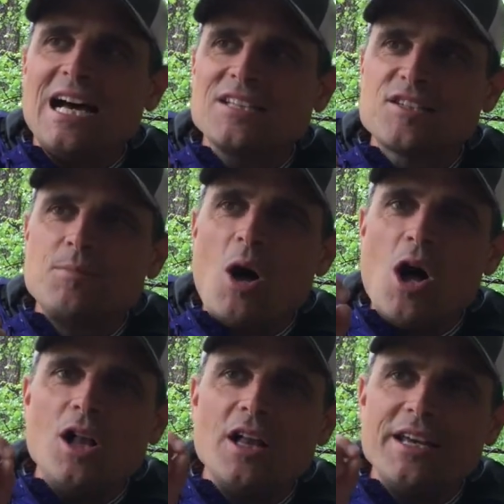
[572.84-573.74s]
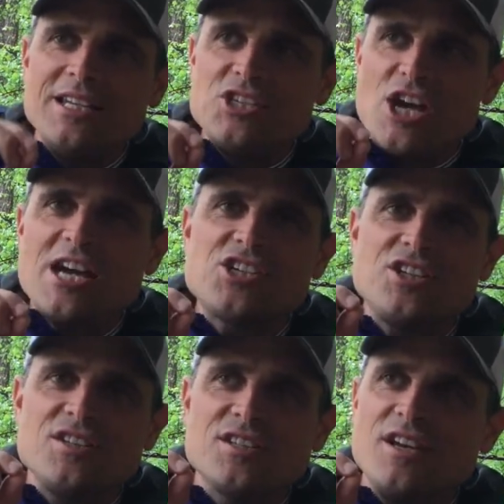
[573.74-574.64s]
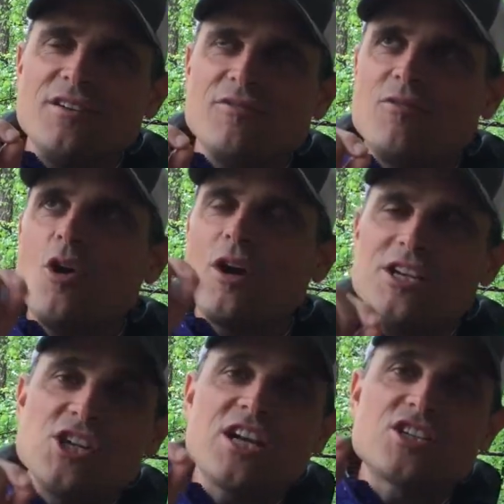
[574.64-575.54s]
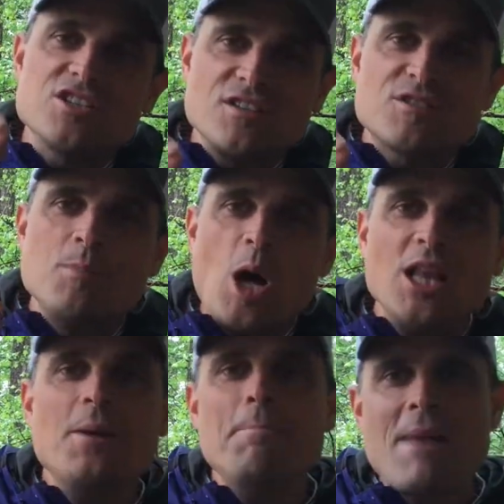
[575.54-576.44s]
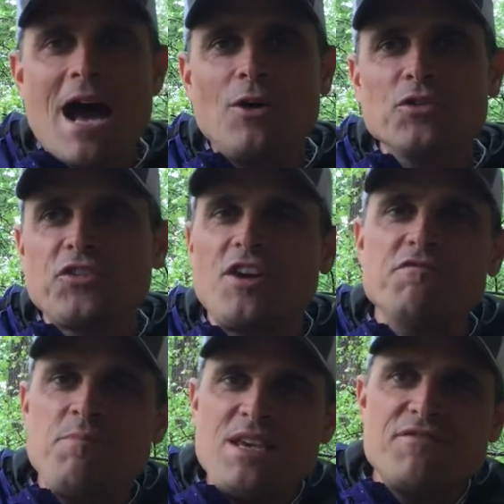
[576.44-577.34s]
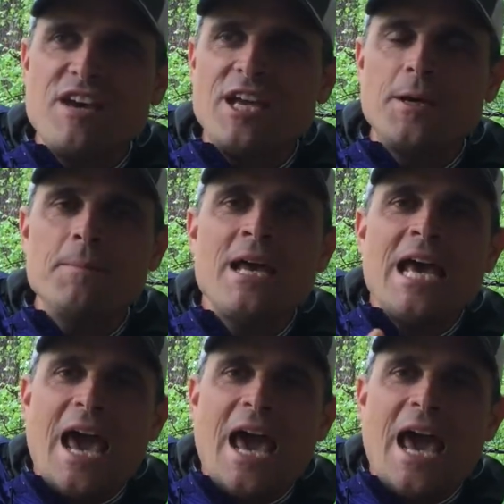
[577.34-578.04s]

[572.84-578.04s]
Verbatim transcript: small injections of, or injections of small amounts of bee venom,